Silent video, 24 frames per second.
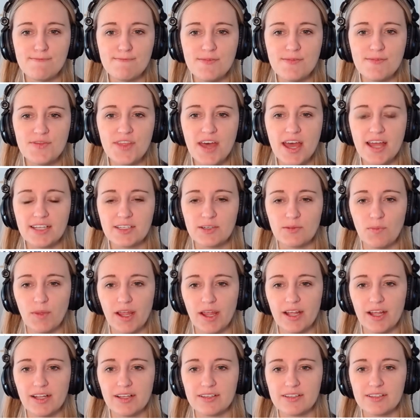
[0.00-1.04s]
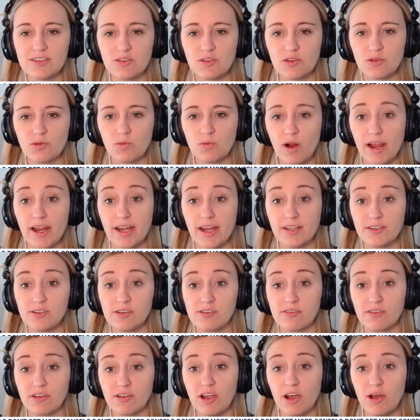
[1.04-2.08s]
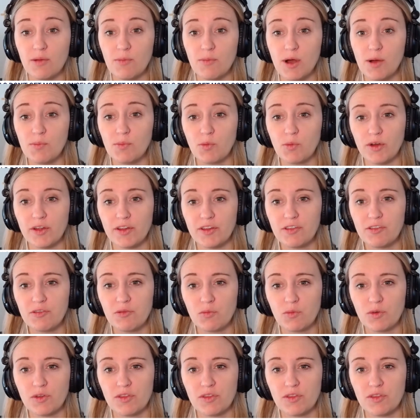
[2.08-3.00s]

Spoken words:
That demands the right sort of come up with